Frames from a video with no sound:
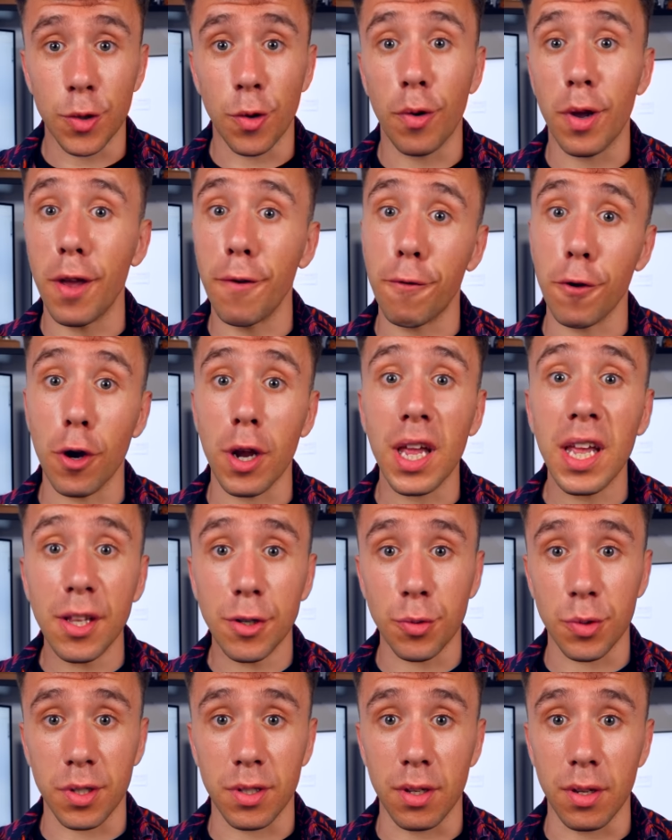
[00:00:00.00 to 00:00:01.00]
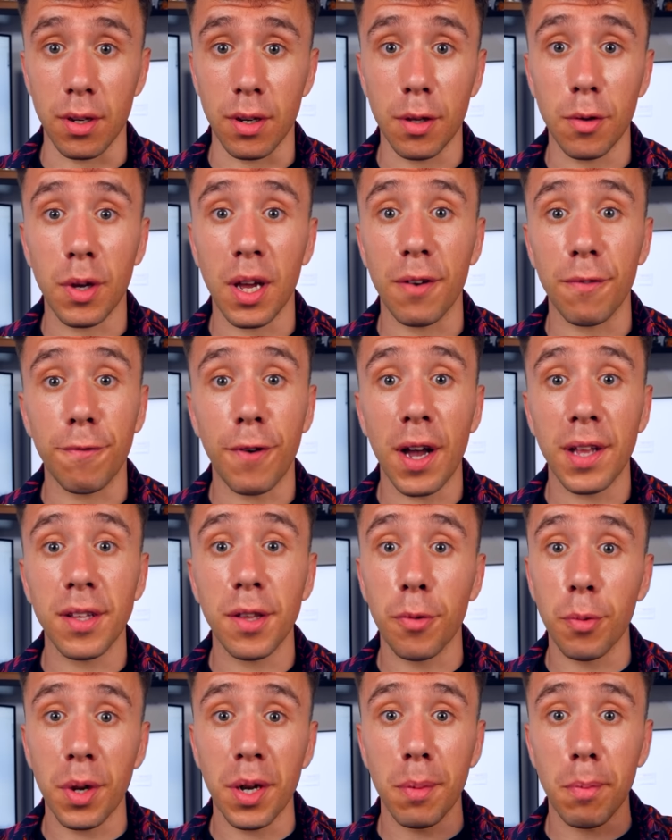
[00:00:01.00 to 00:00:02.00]
So if you're interested, you can
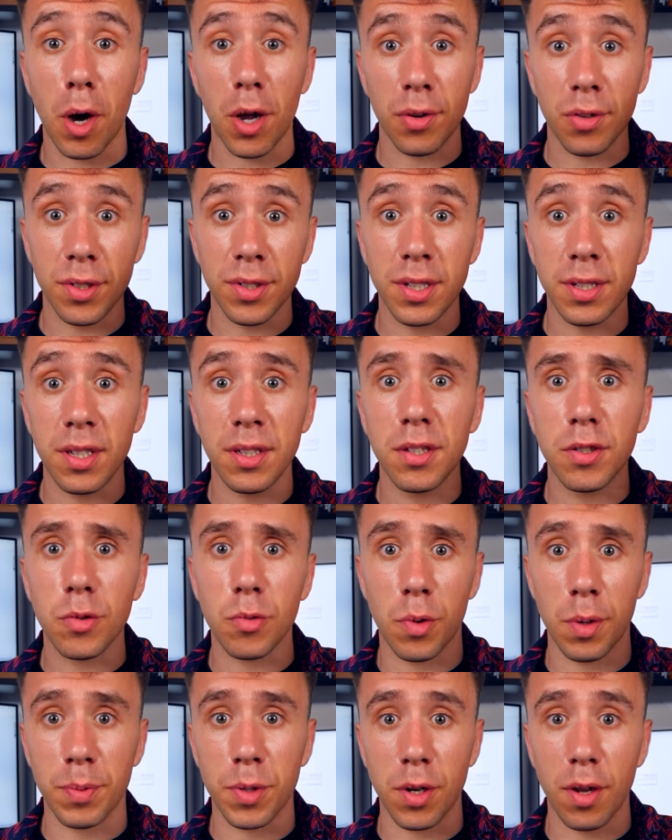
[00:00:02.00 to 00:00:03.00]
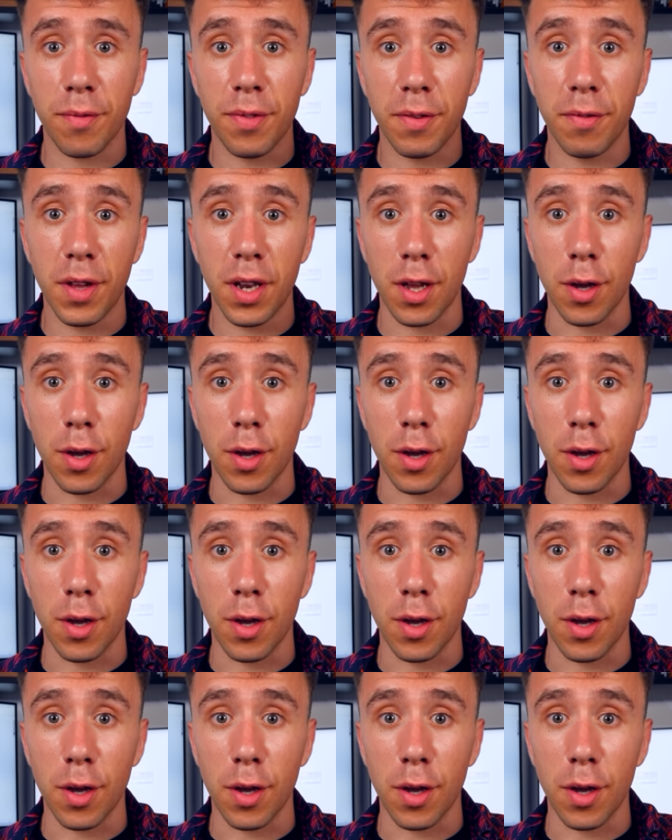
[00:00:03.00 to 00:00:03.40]
find the 3D models in the description of the